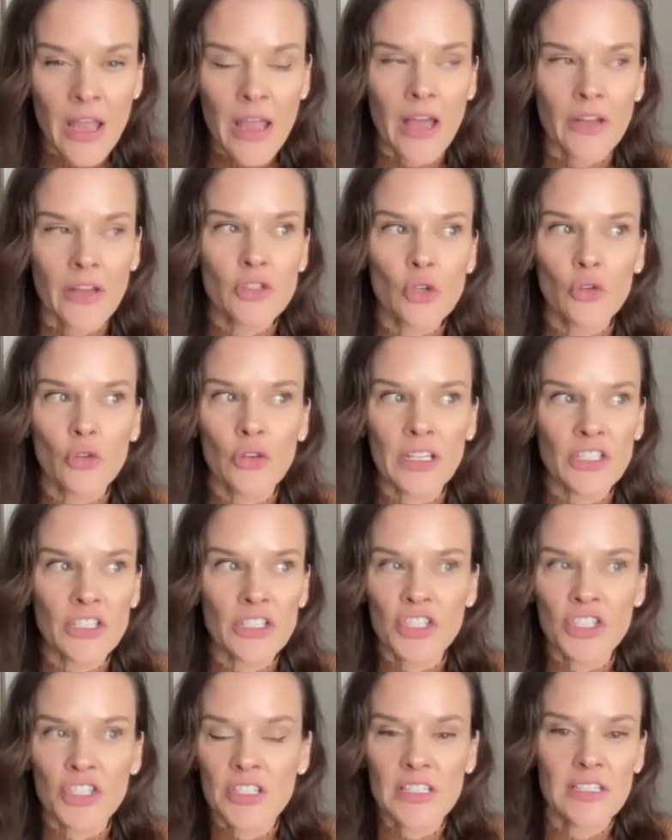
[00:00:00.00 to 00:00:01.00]
And so it's
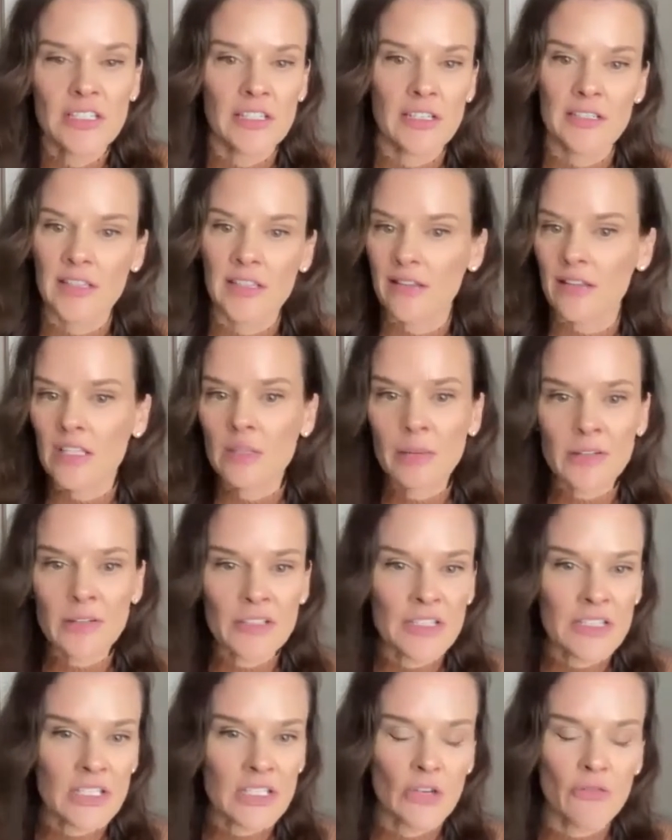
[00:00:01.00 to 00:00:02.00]
just easy to say, this
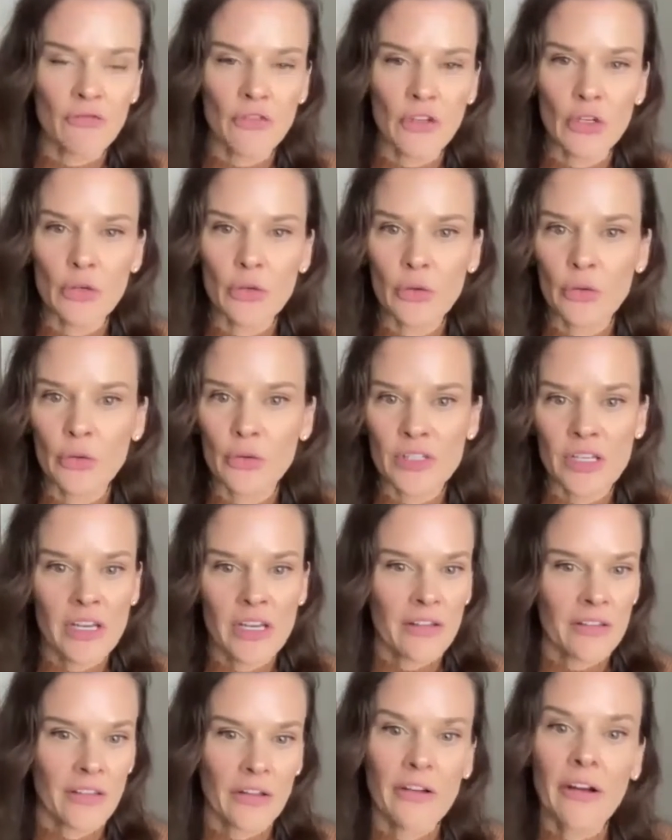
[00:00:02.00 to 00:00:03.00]
person's confused,
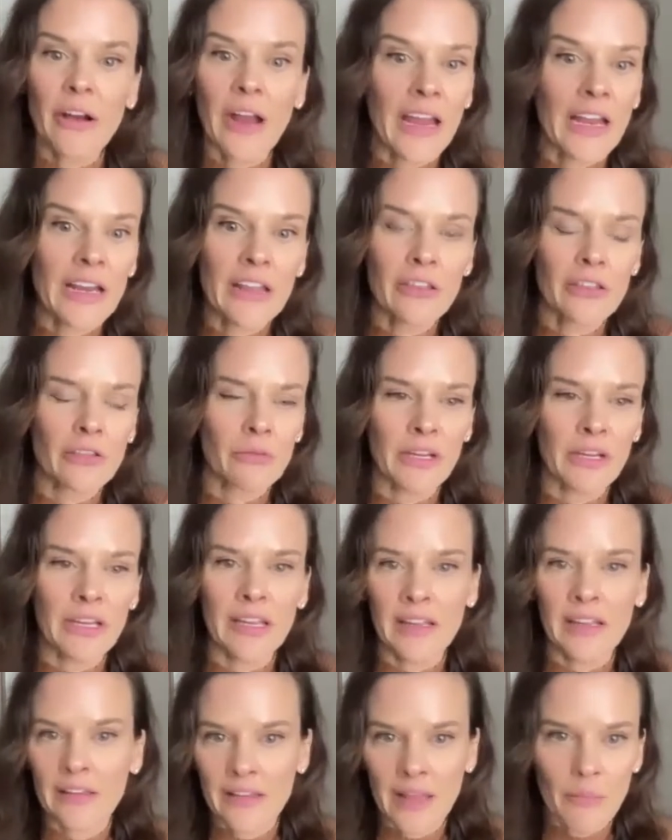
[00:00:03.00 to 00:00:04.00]
they're
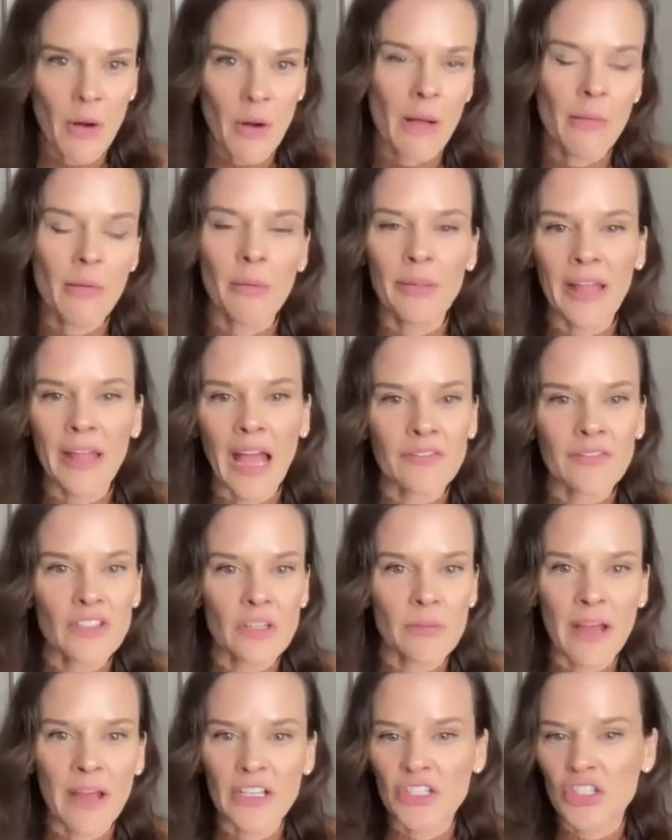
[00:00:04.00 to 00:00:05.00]
83, they probably have
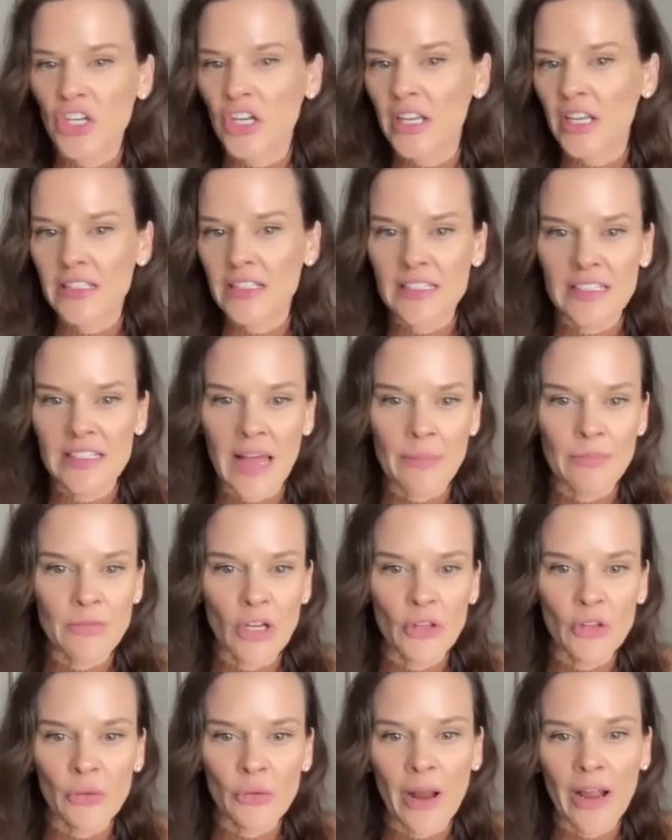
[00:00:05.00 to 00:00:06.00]
dementia, get slapped
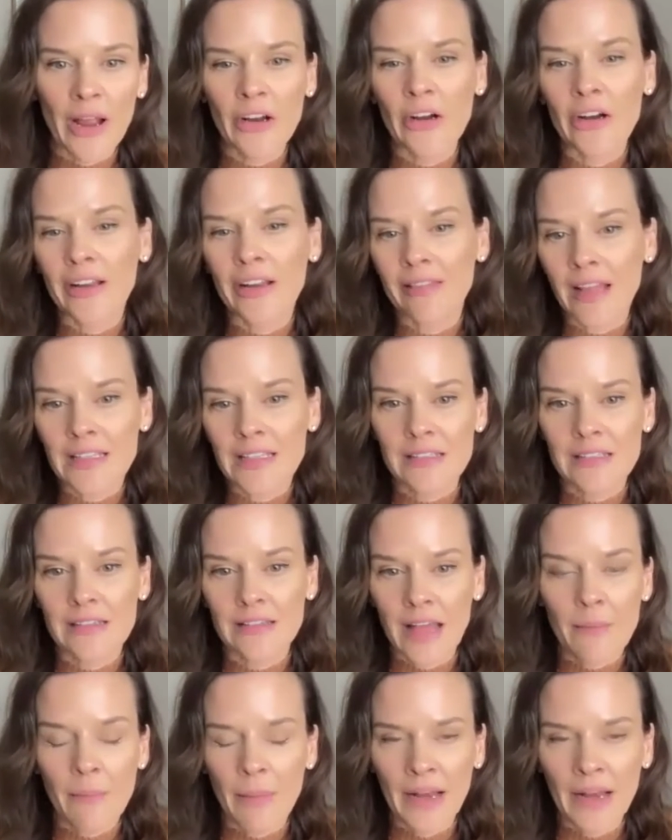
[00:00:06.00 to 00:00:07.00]
on the record. And
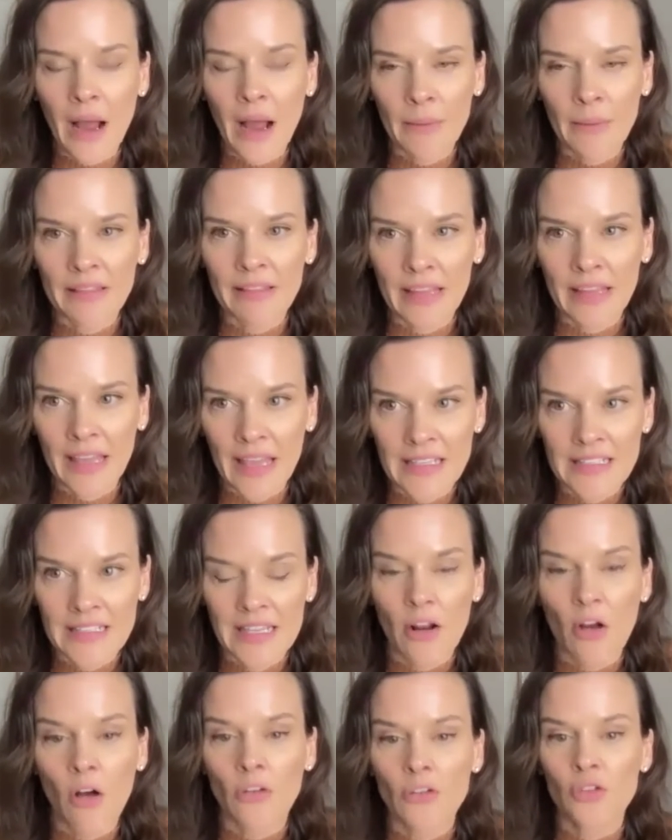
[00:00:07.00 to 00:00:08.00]
that may not be the case
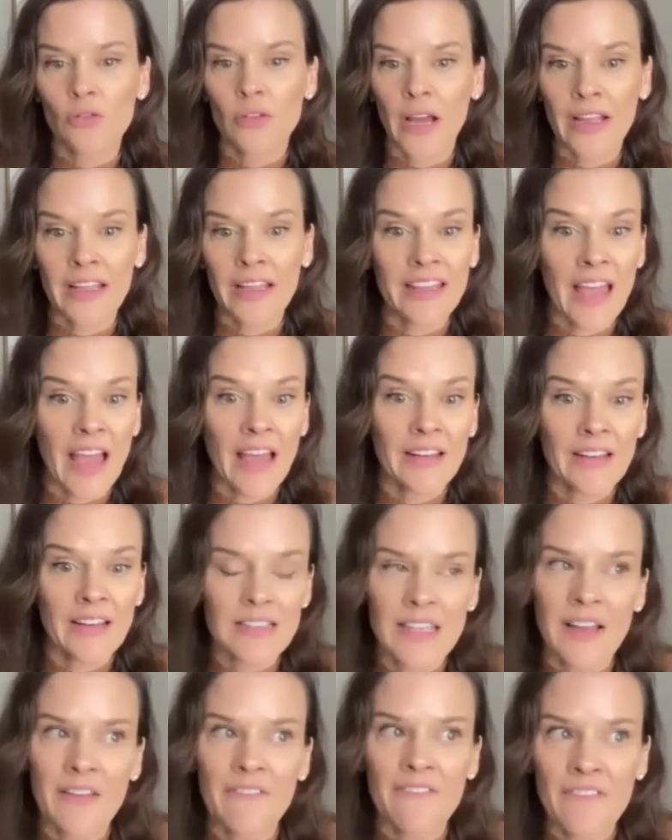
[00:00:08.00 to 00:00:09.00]
at all. So again,
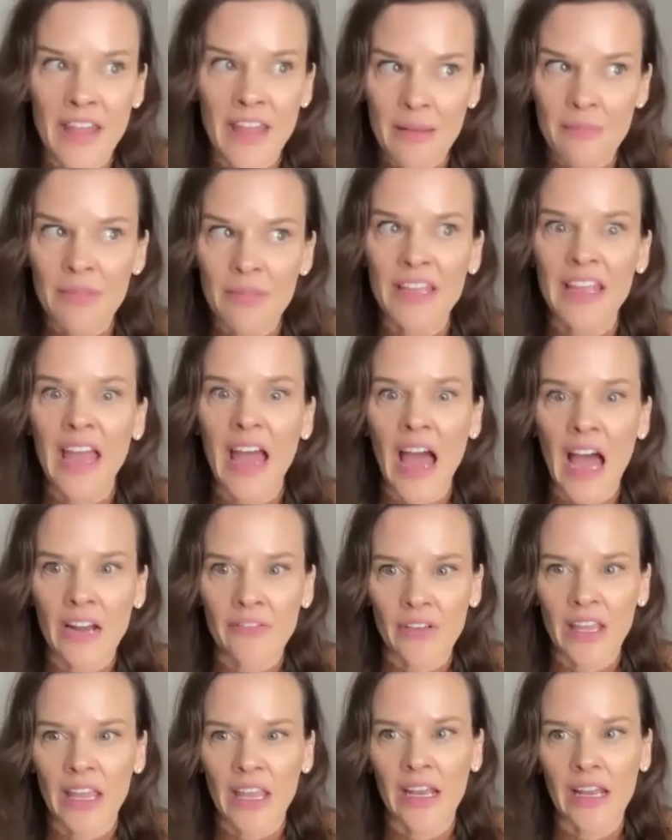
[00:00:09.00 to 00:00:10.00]
it's like family
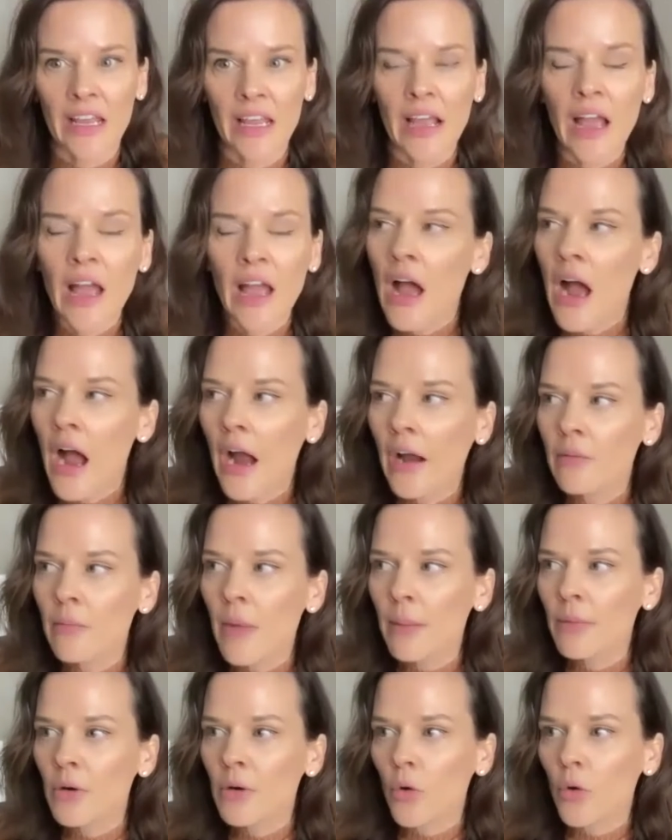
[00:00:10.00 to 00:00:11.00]
advocating. I
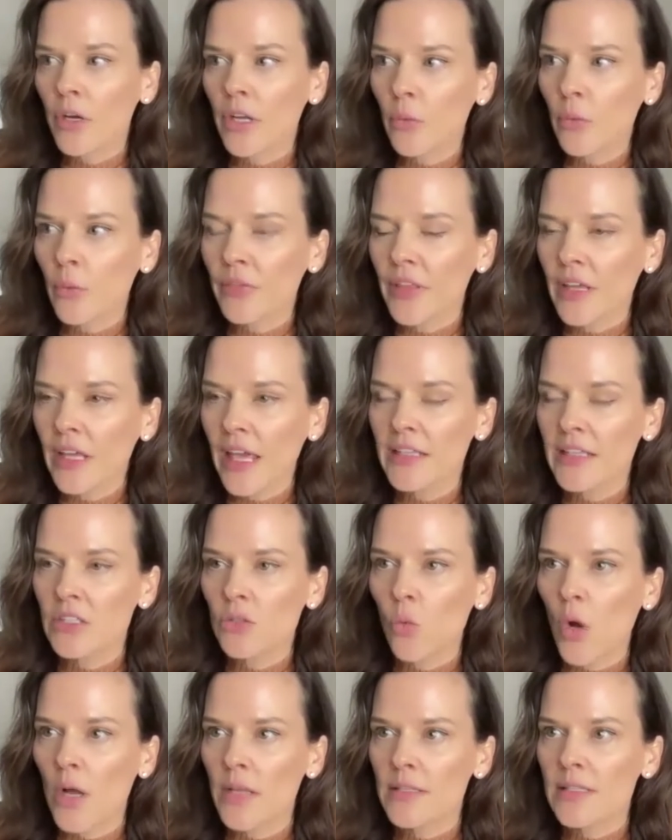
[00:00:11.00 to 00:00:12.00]
remember working with a
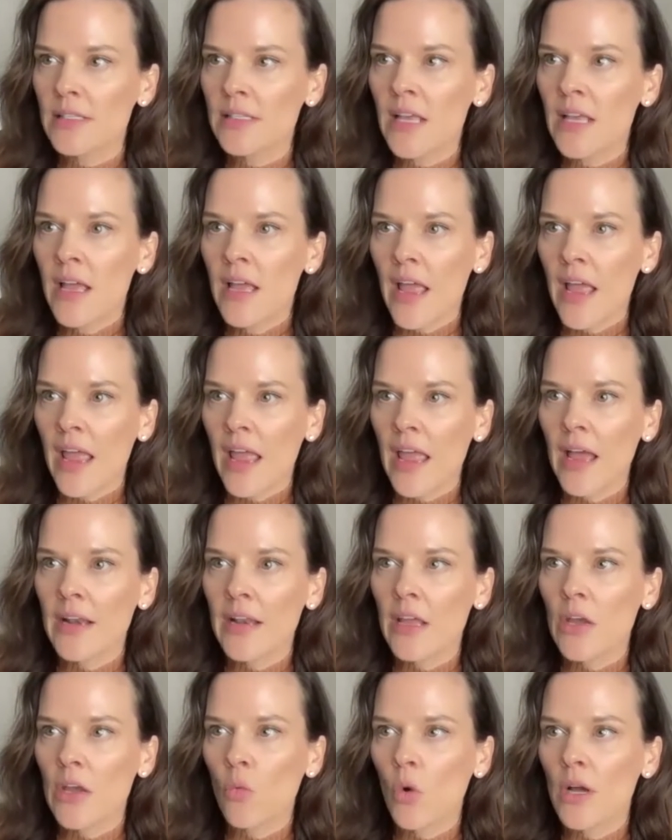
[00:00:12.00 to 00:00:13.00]
case once, and
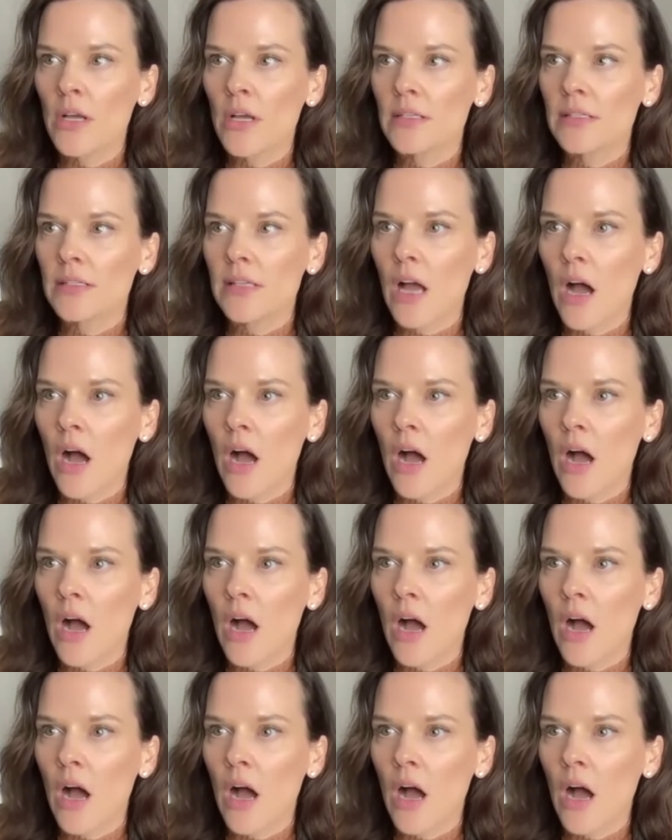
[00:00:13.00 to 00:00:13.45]
it was